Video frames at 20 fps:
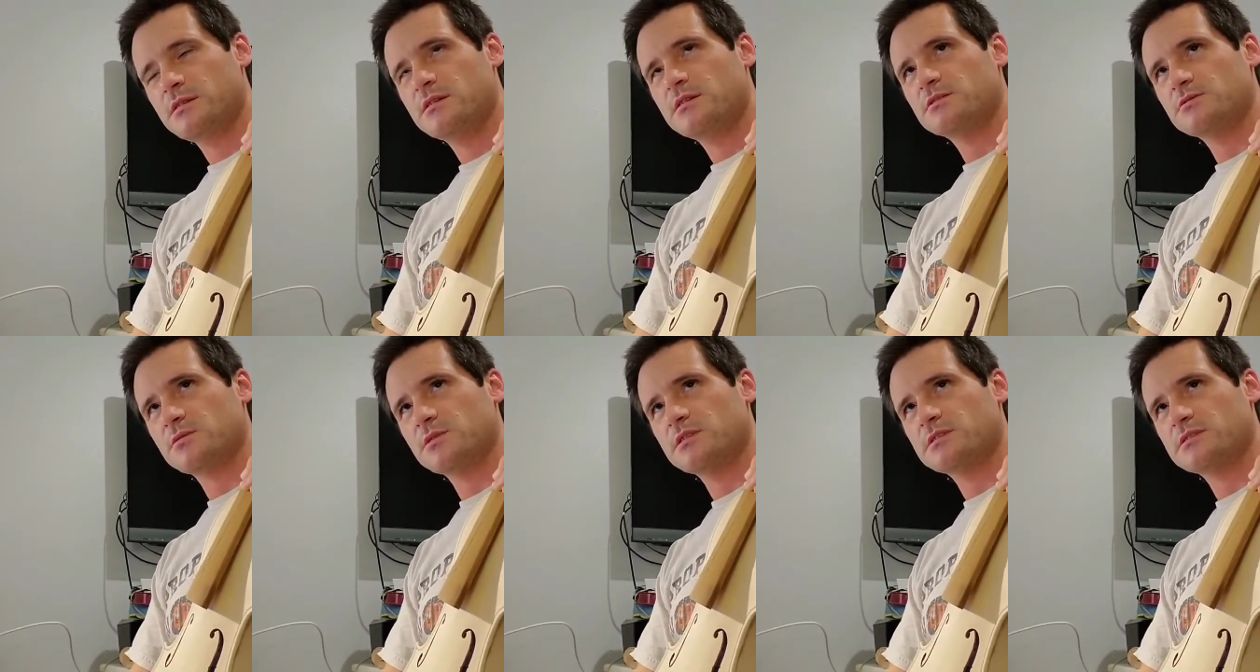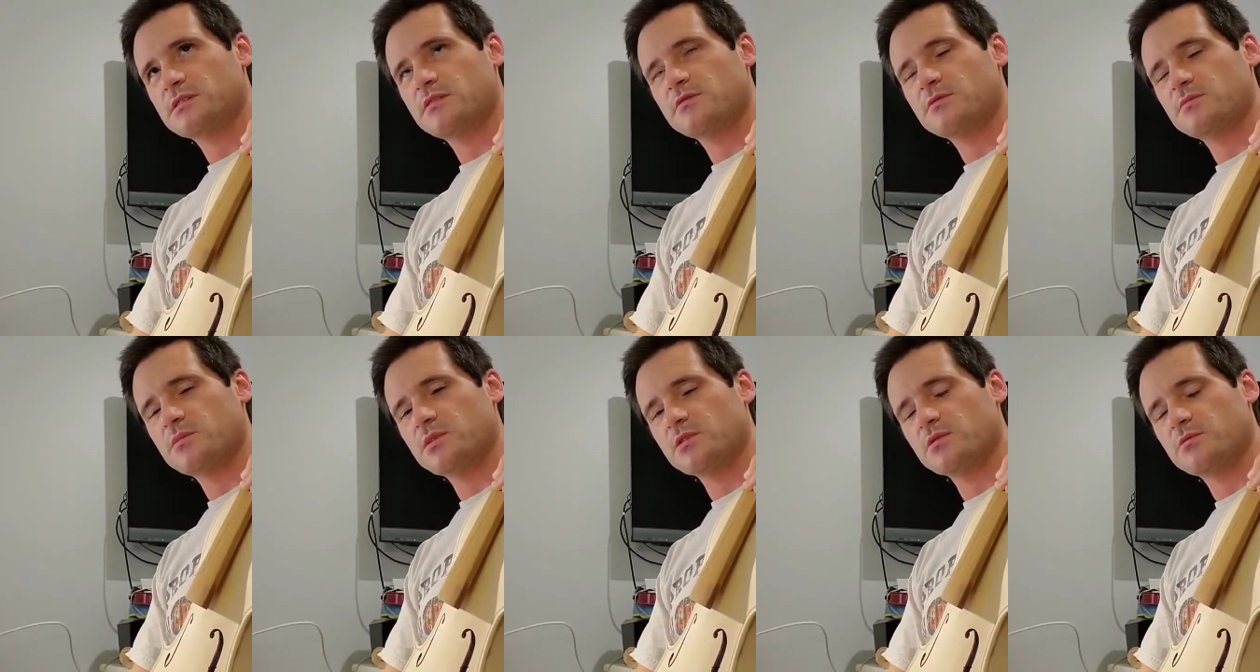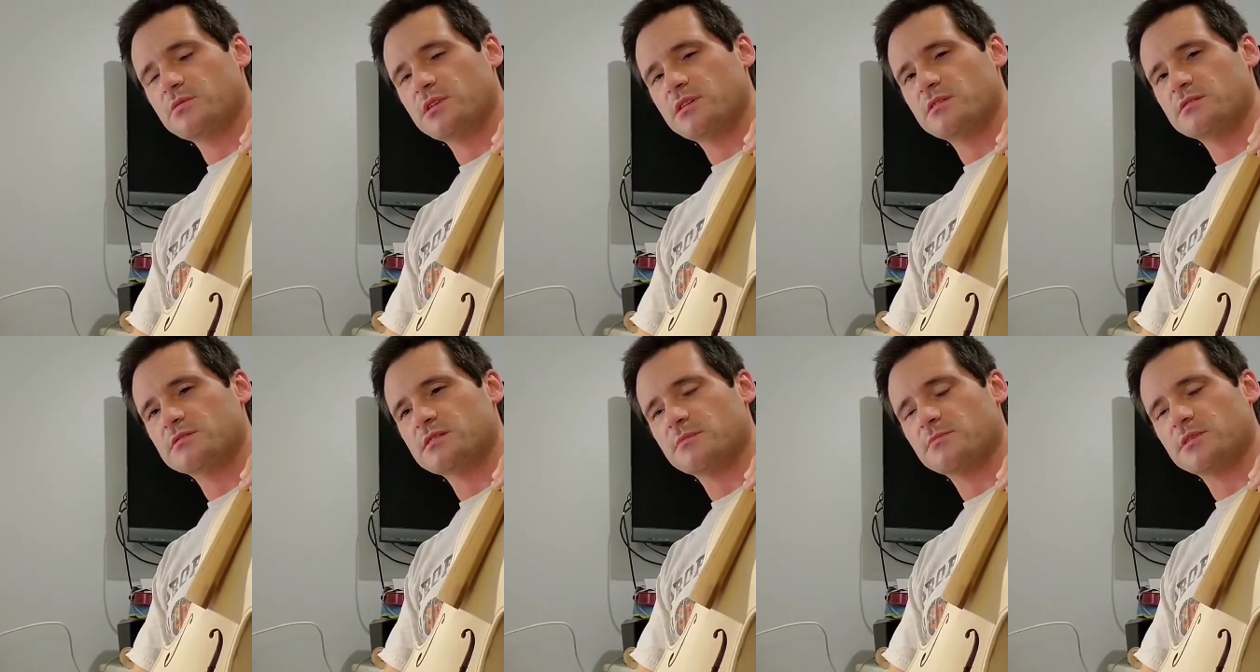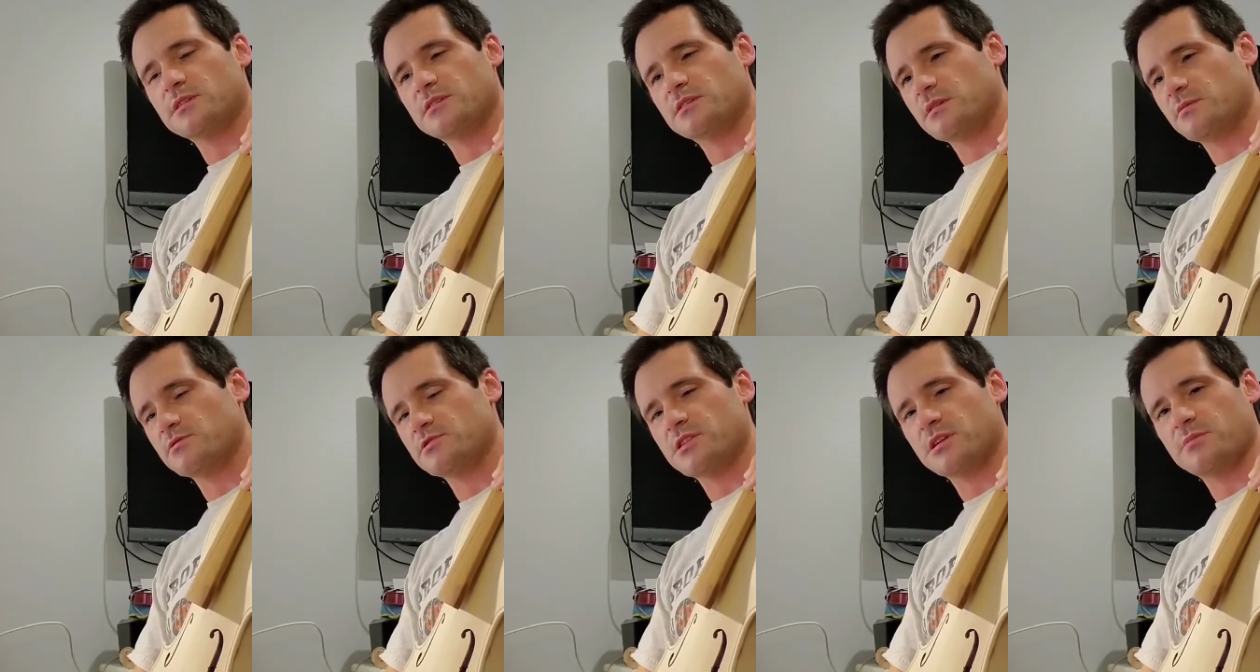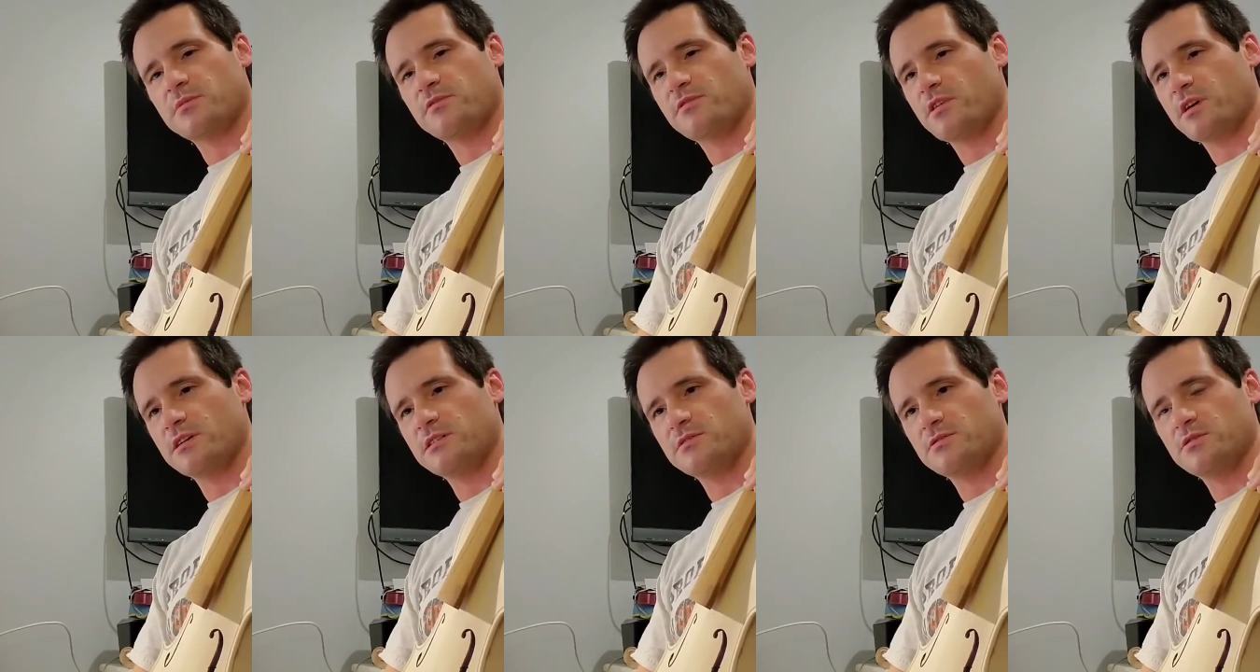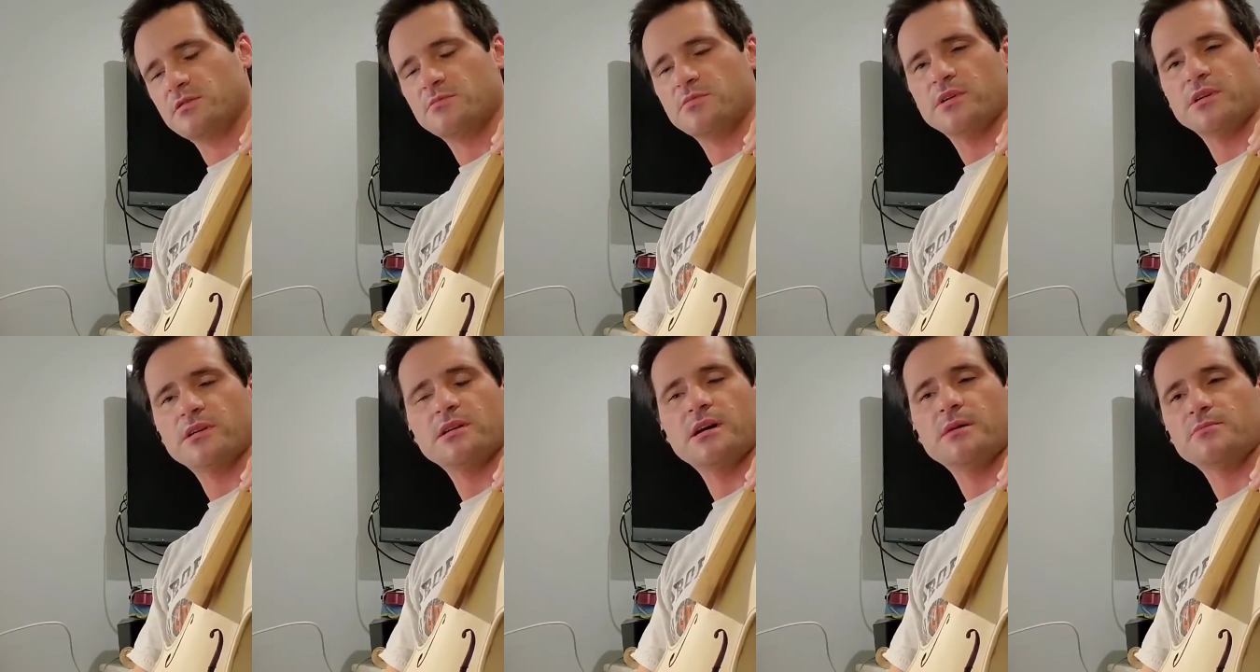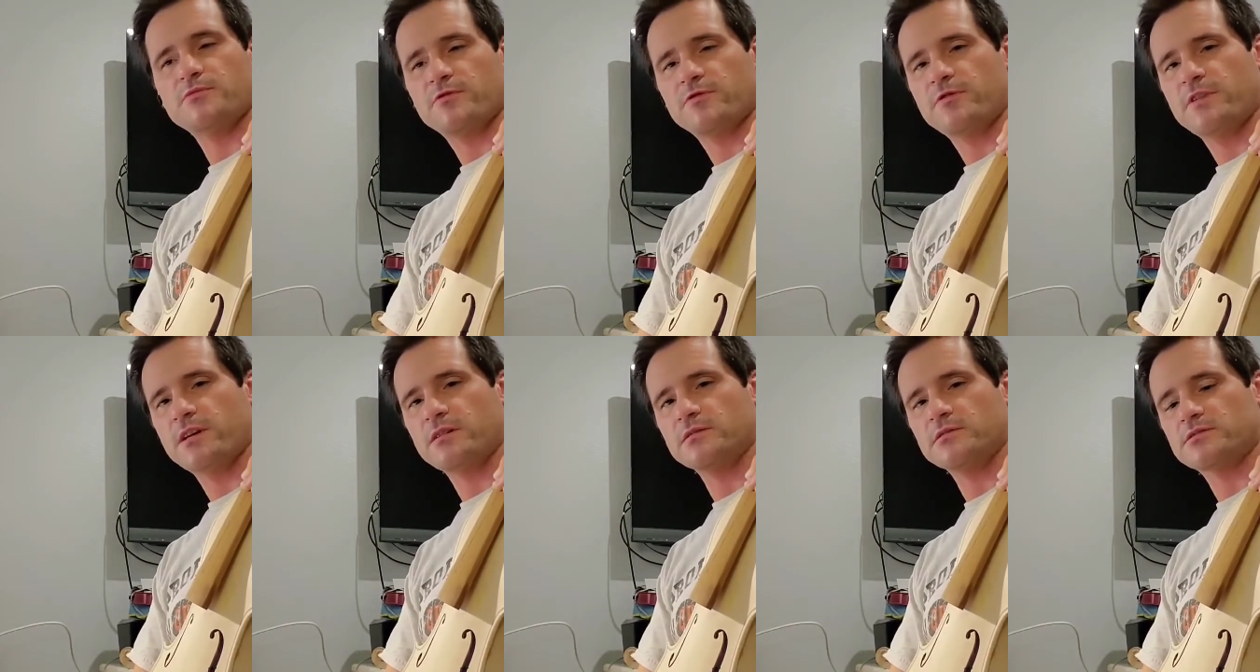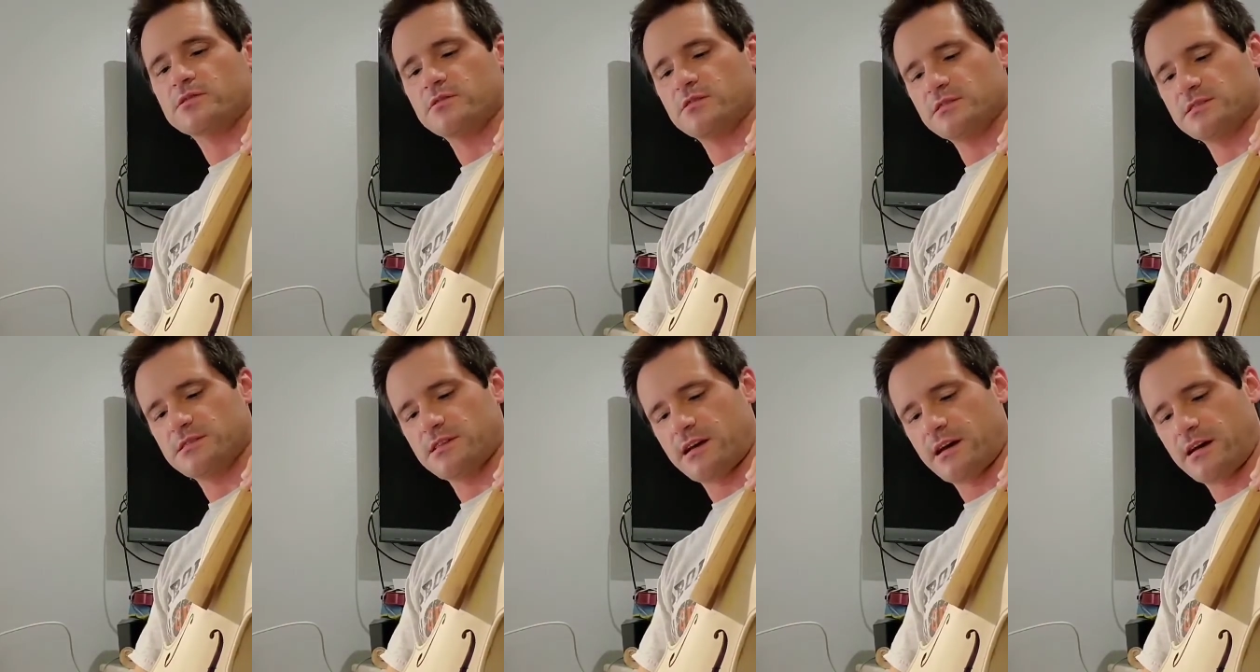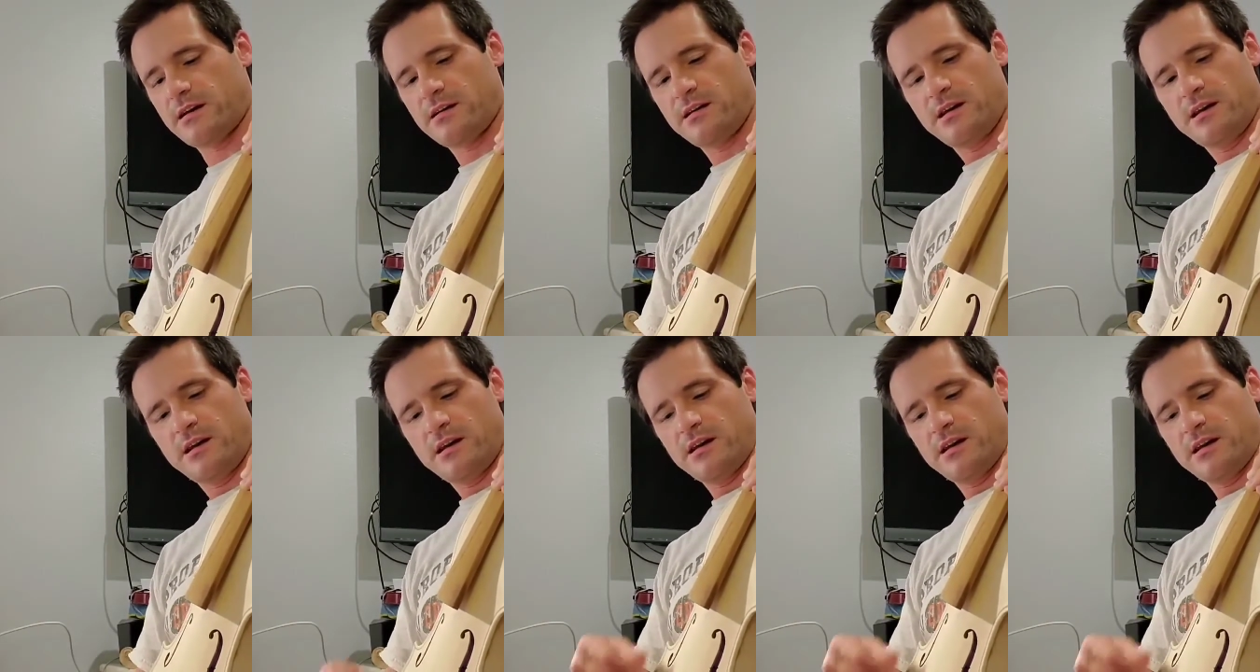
27 millimeters. I'm gonna double check before I do it, but I'm fairly certain it's that.